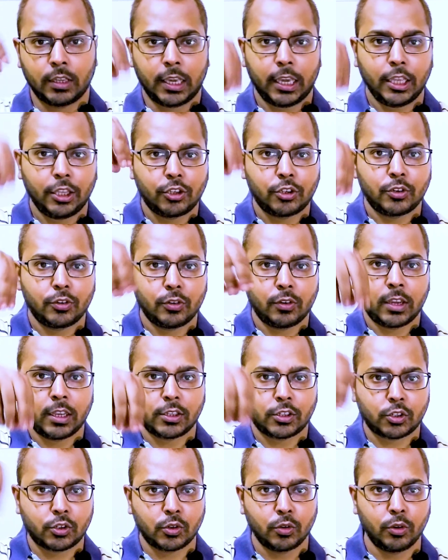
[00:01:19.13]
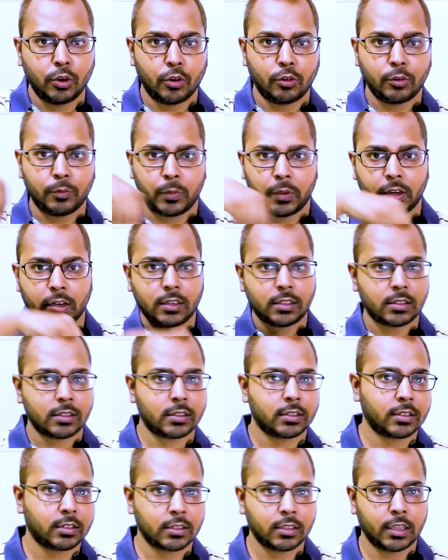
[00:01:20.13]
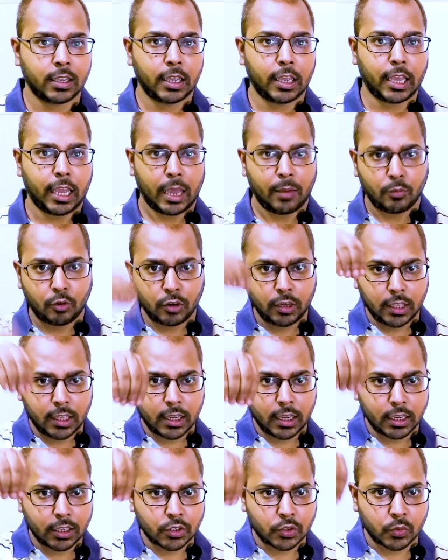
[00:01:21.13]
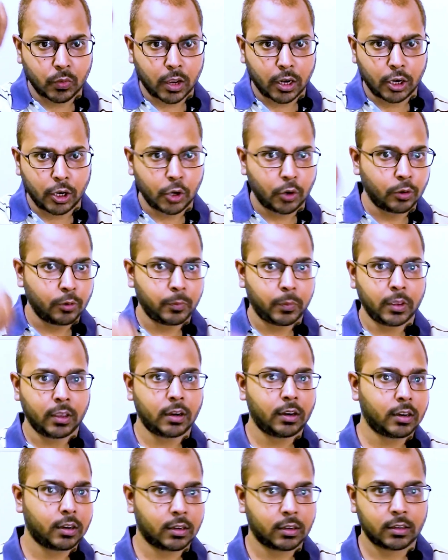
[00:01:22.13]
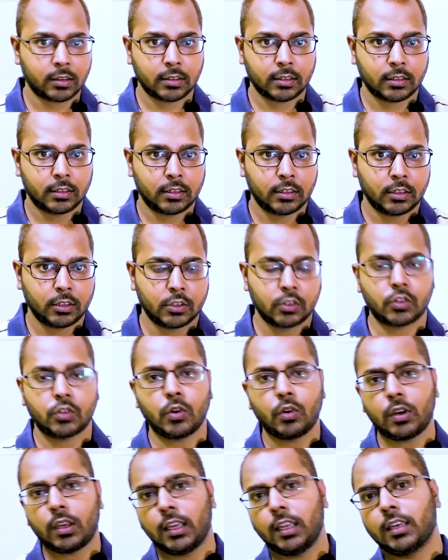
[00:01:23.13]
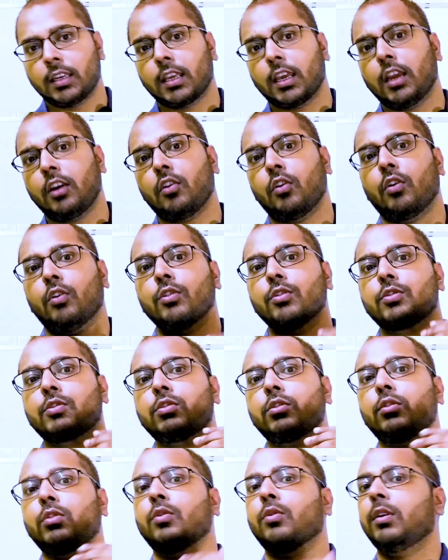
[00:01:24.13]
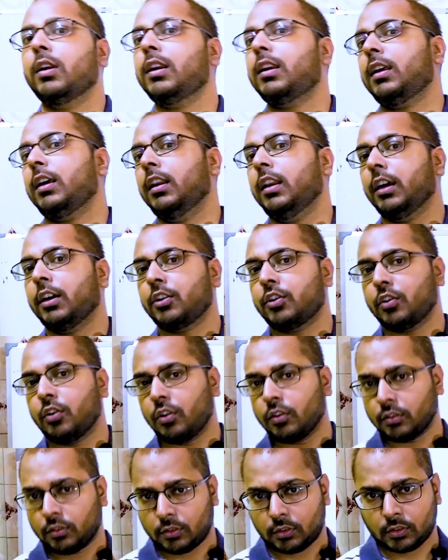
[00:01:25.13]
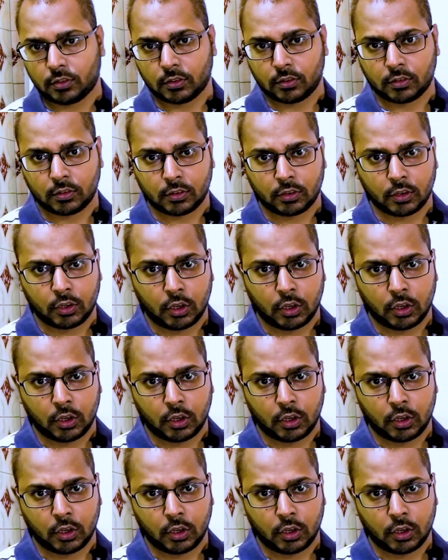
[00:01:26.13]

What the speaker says: H2O has two lone pairs, ammonia has one lone pair, so it can also donate electrons.